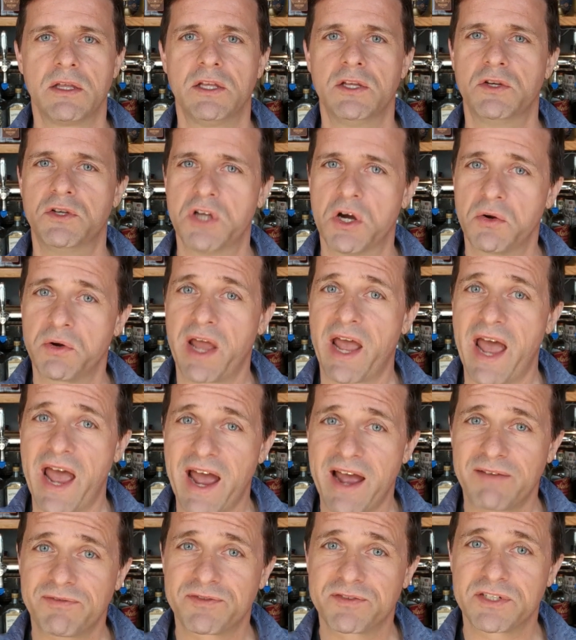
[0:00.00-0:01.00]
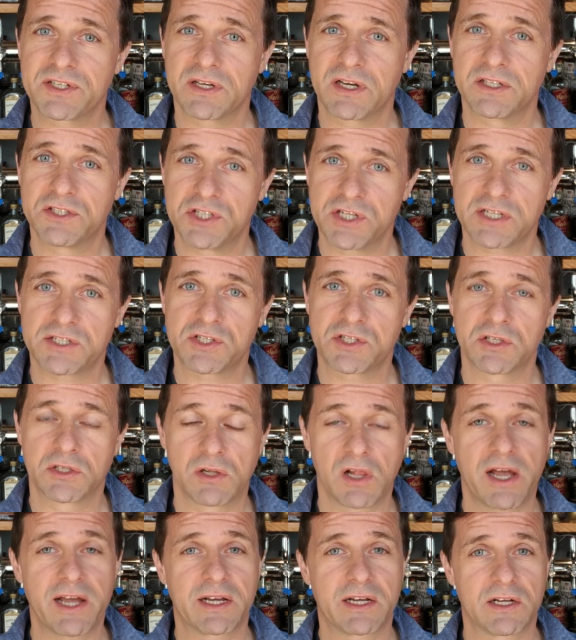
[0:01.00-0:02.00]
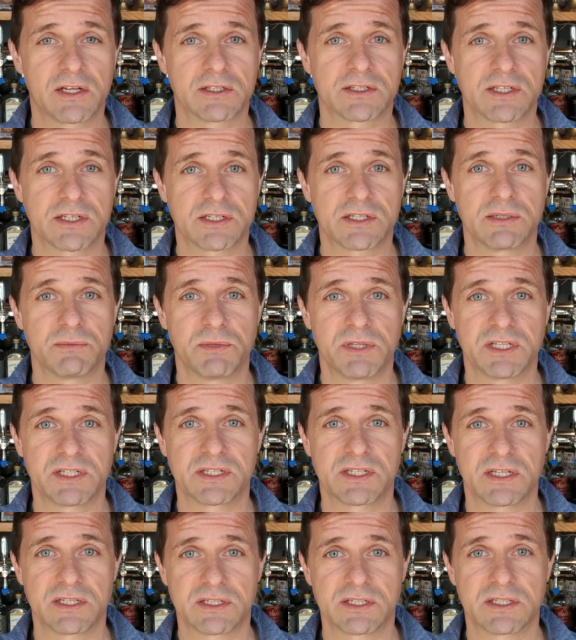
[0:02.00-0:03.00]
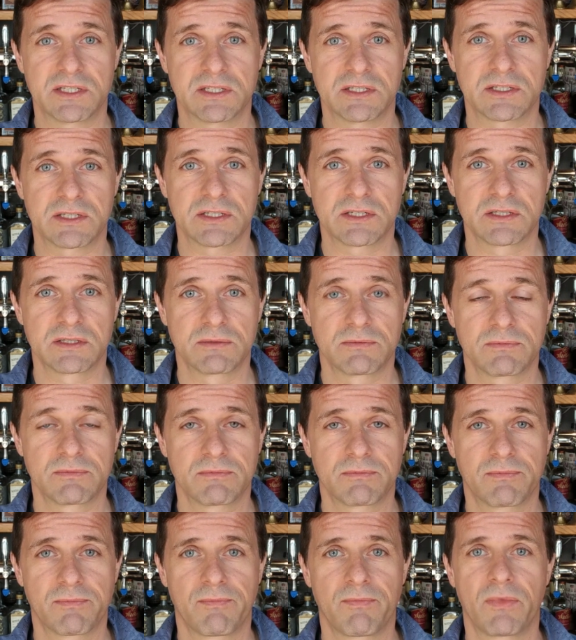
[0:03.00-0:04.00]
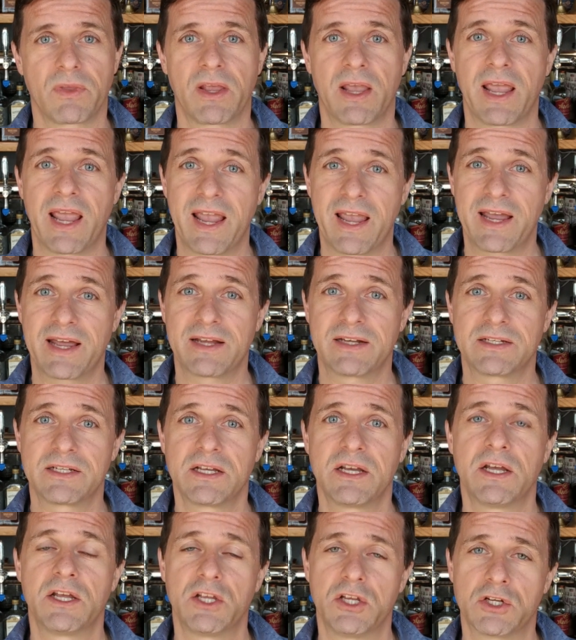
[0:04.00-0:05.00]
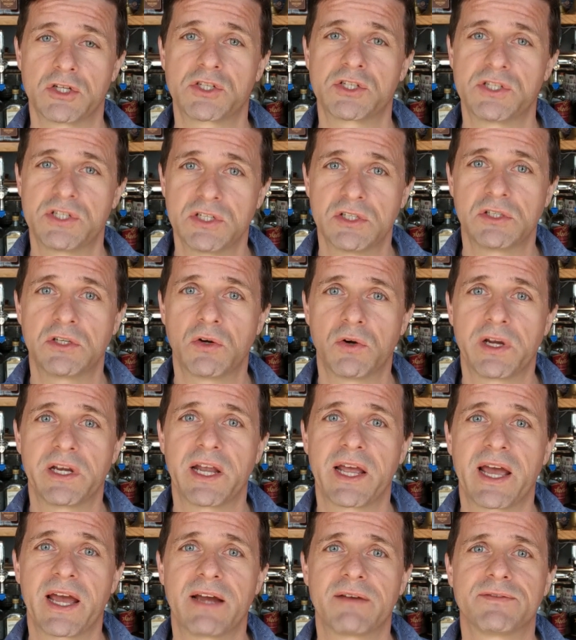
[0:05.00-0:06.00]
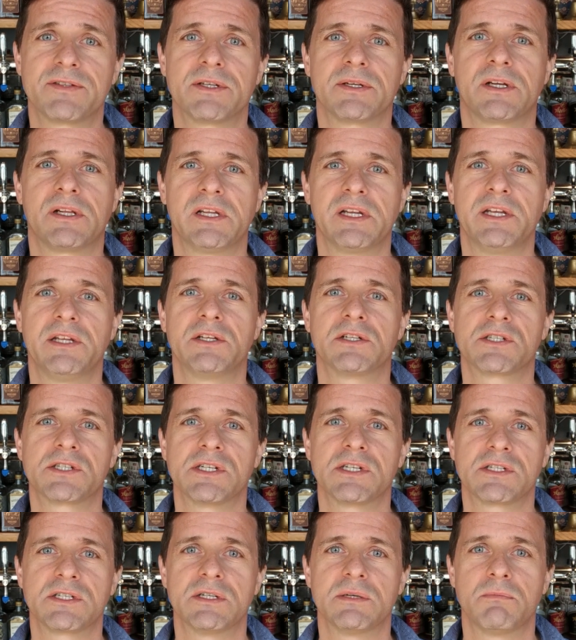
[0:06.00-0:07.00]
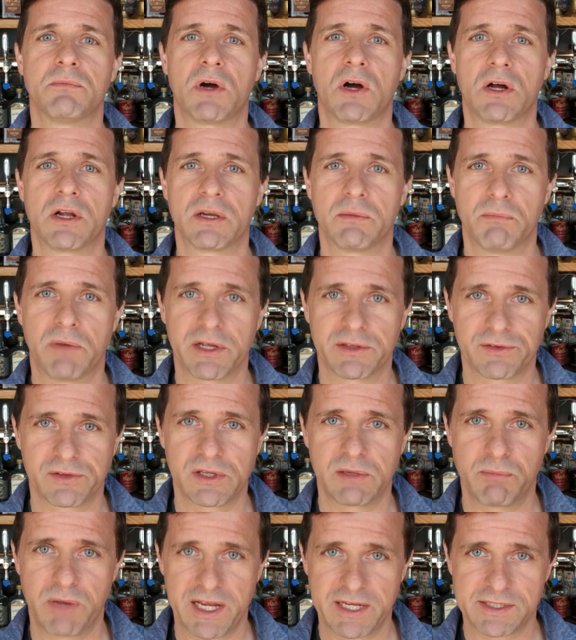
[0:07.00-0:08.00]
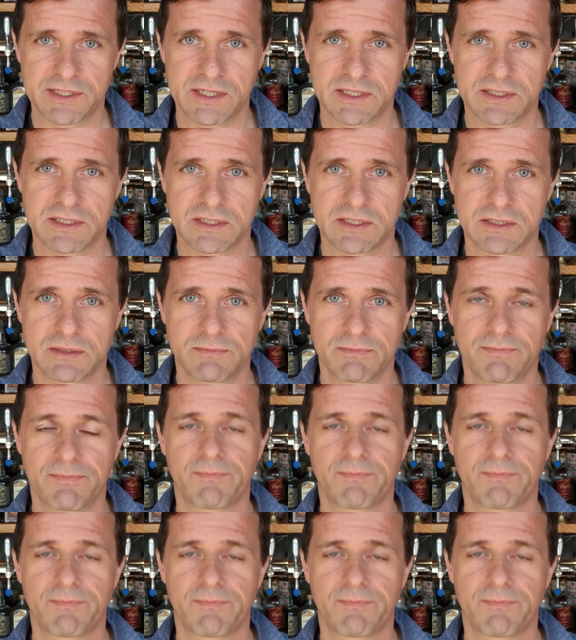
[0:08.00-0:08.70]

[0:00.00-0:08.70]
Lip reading: You don't have to adjust your glycol system in this instance. And you're still going to have to clean your system on a monthly basis.